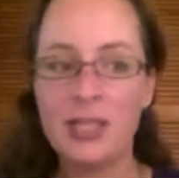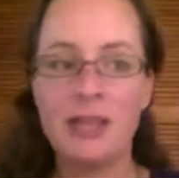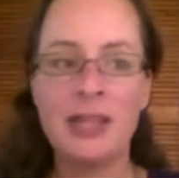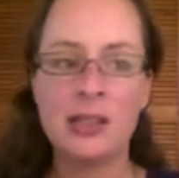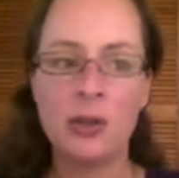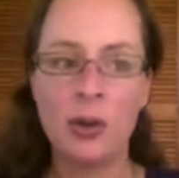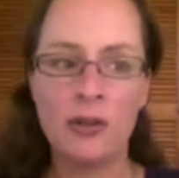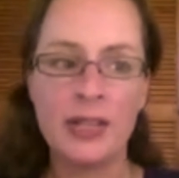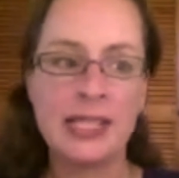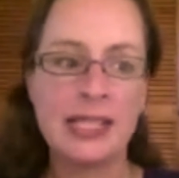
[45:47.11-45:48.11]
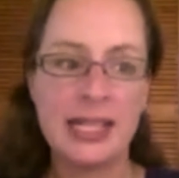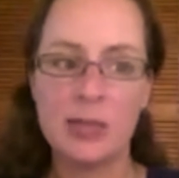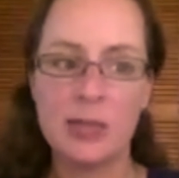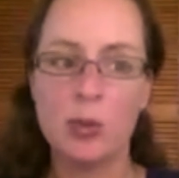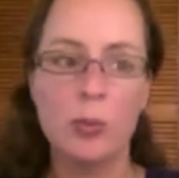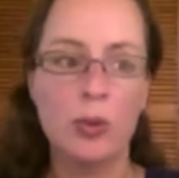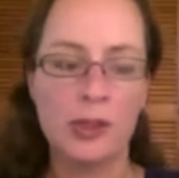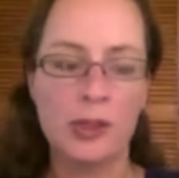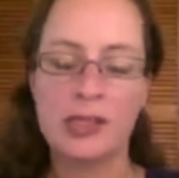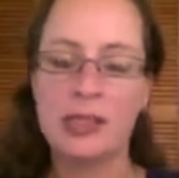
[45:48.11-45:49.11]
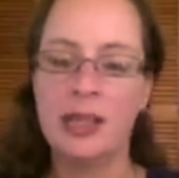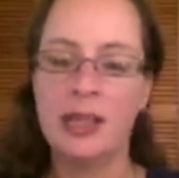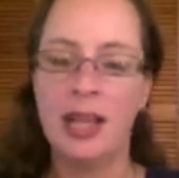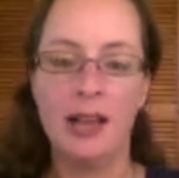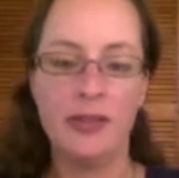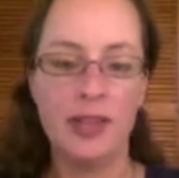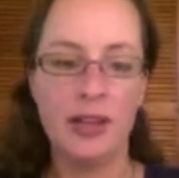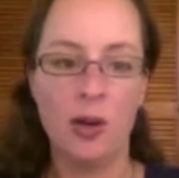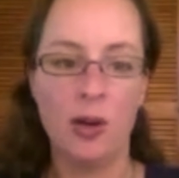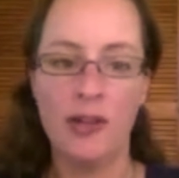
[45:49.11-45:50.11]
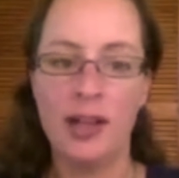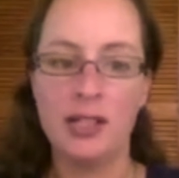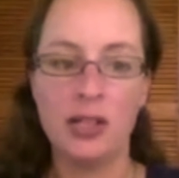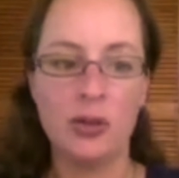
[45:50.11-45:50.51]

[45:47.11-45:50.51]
there's a lot of accessible books out there on that.